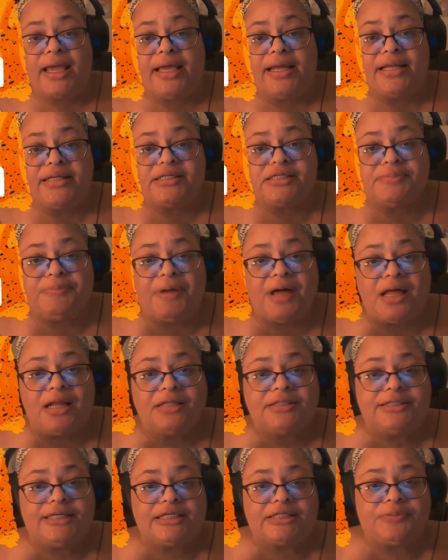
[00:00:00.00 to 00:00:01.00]
this is
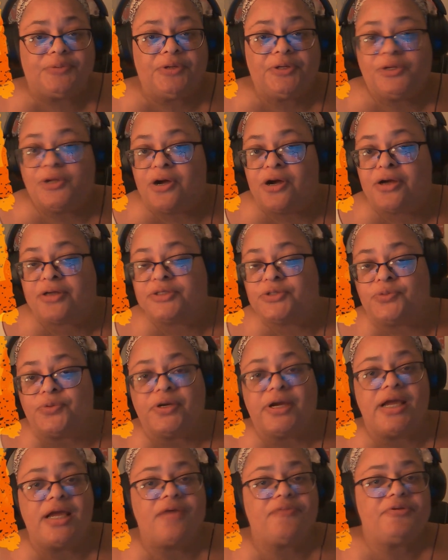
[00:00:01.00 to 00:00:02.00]
Politics with Laura, to
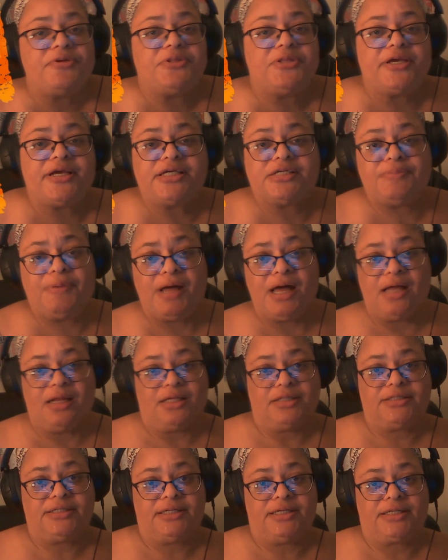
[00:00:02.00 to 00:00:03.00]
where everything is
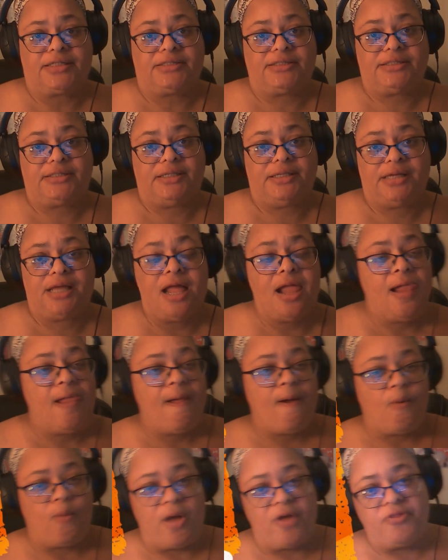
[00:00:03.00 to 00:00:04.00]
politics.
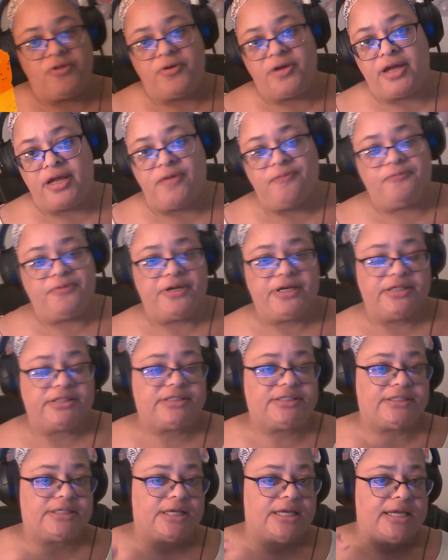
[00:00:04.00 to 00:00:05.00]
Whether if
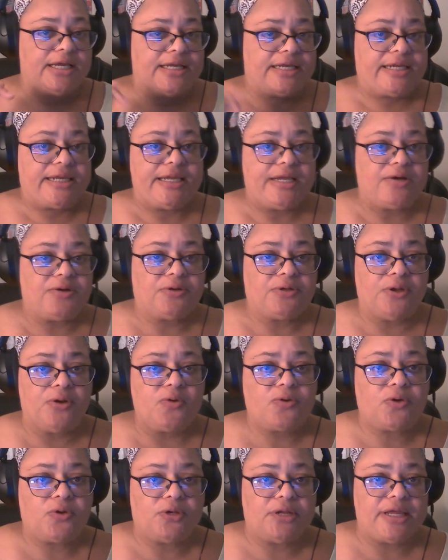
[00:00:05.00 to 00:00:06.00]
it's here
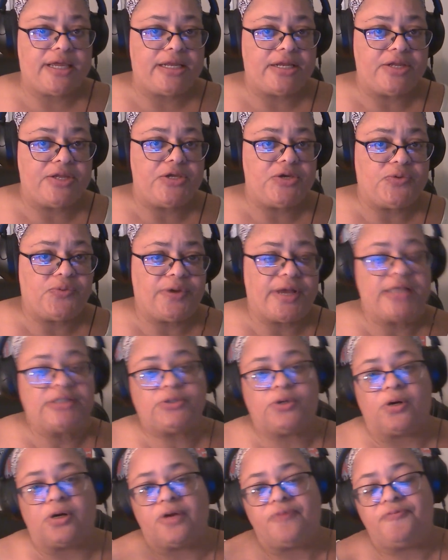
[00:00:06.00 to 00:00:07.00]
locally in the U.S.
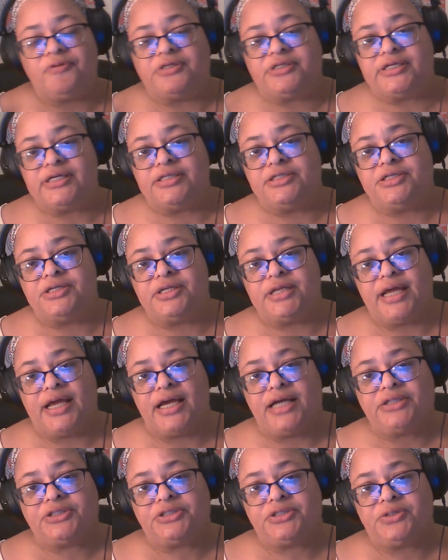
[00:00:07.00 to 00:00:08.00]
or if it's
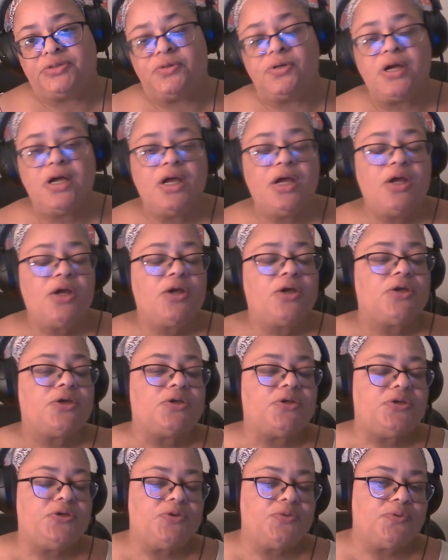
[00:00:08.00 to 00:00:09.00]
international,
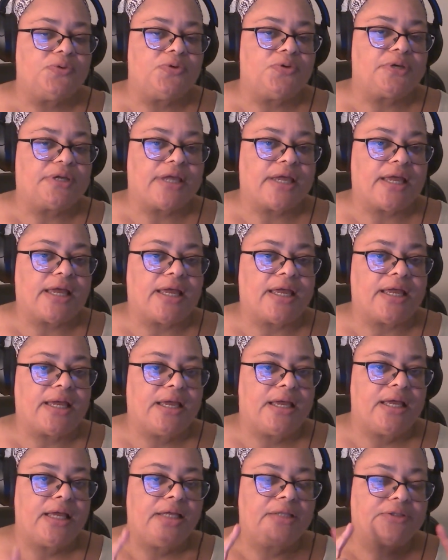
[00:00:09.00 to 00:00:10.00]
you will get
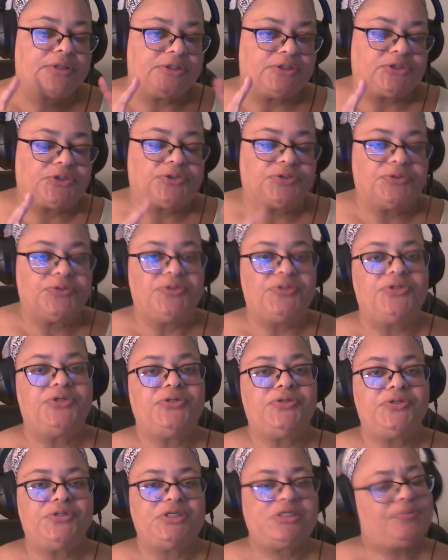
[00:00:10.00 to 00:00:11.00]
the true
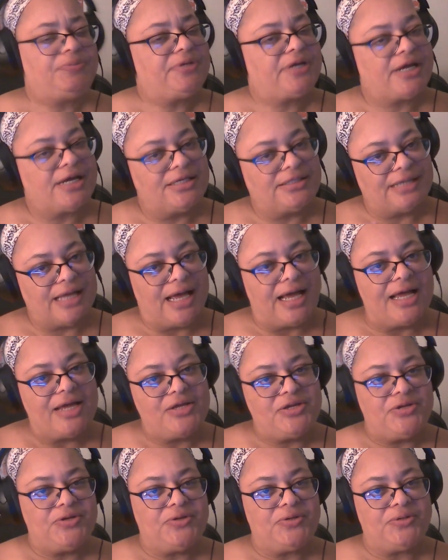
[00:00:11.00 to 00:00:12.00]
news because I
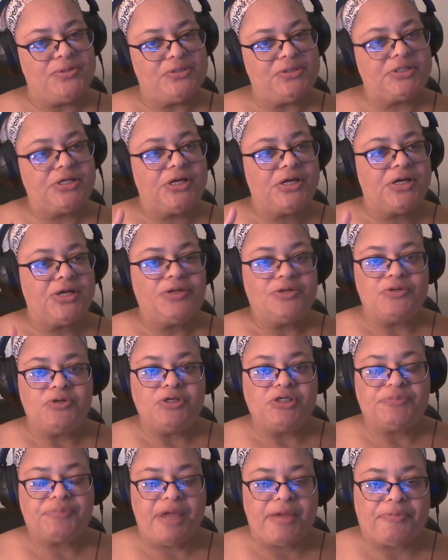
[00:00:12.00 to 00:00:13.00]
use
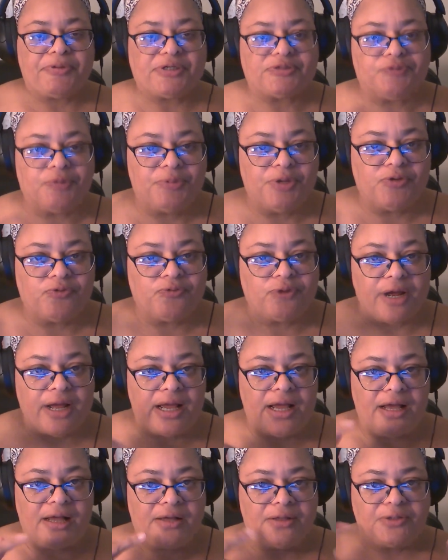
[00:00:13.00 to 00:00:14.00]
newspapers from
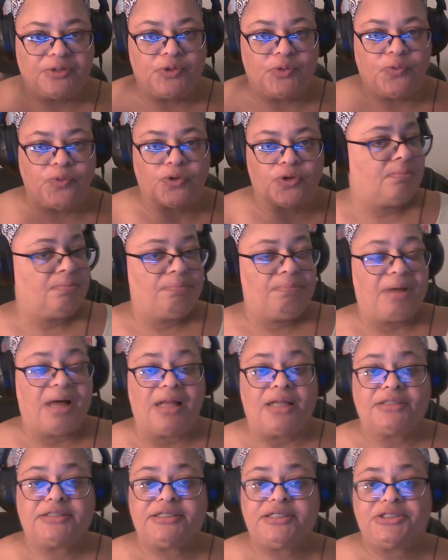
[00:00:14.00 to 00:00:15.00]
around the world.
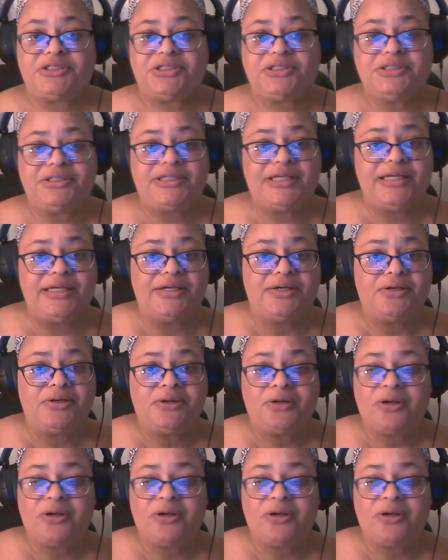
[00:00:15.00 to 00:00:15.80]
Politicians here